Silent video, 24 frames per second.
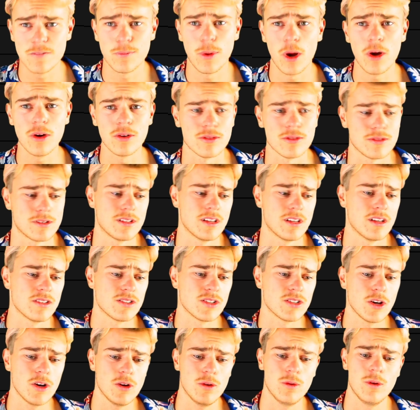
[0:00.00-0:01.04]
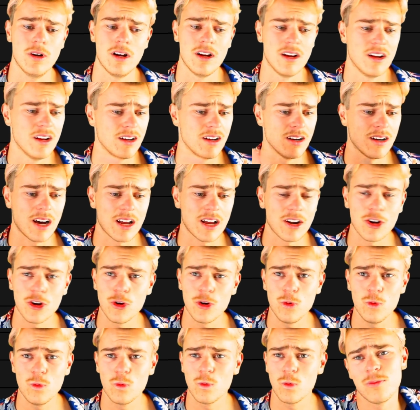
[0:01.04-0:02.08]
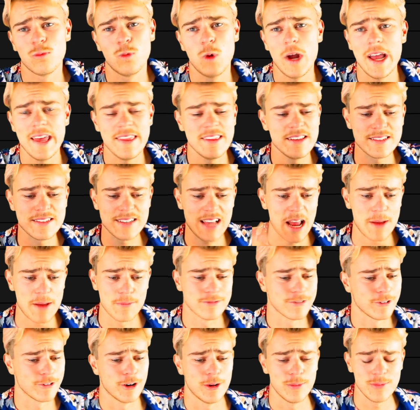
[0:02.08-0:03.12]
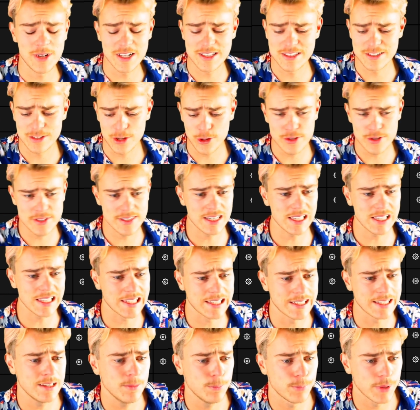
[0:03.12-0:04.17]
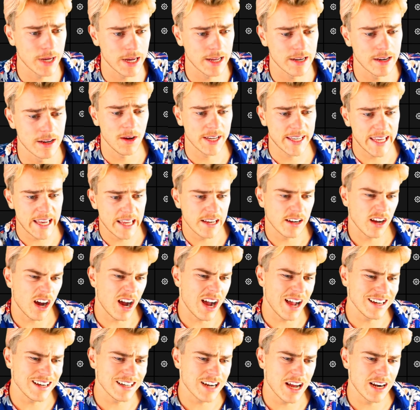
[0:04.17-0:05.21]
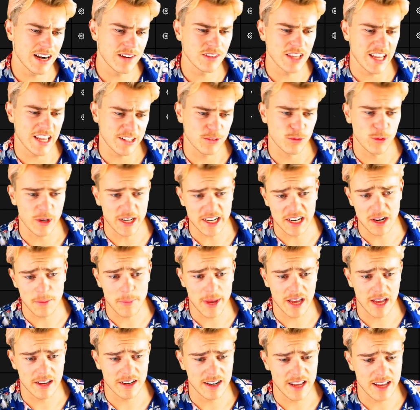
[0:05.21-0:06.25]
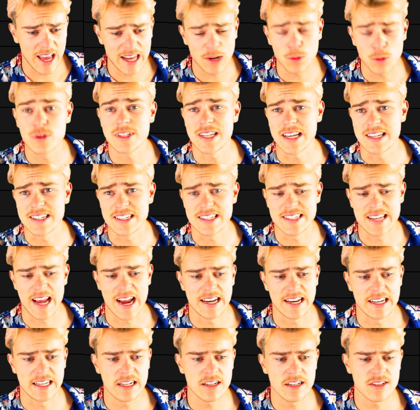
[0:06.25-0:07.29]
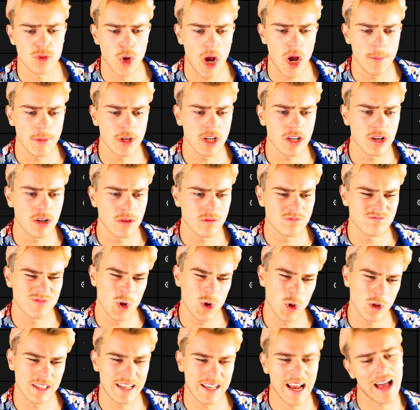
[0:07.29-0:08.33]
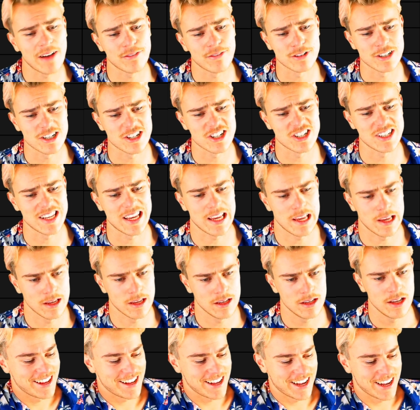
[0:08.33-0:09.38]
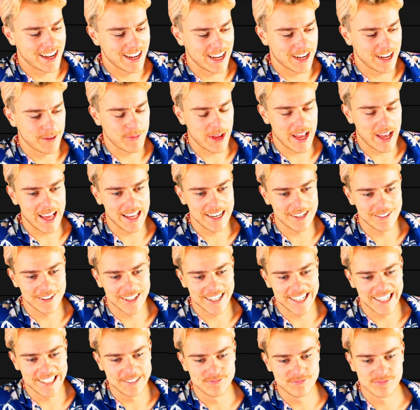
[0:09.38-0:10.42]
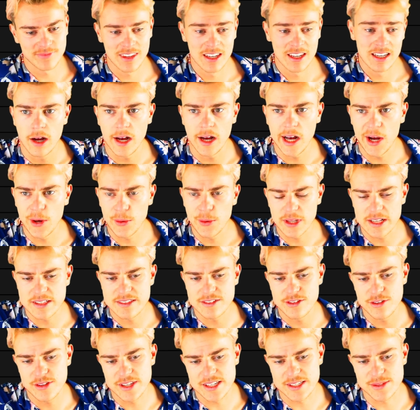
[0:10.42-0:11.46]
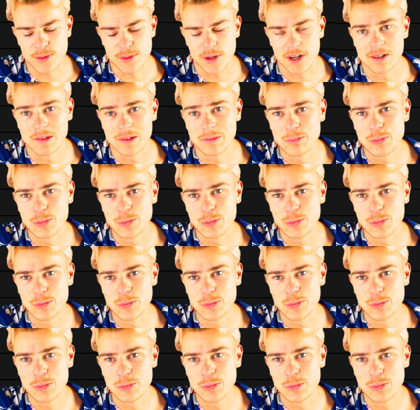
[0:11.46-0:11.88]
of Bones. So I don't know where this came from. It's so silly, but again, I kind of liked reading about it and it was entertaining. So I'm gonna call it average tea. Anyway, oh, let's do this one.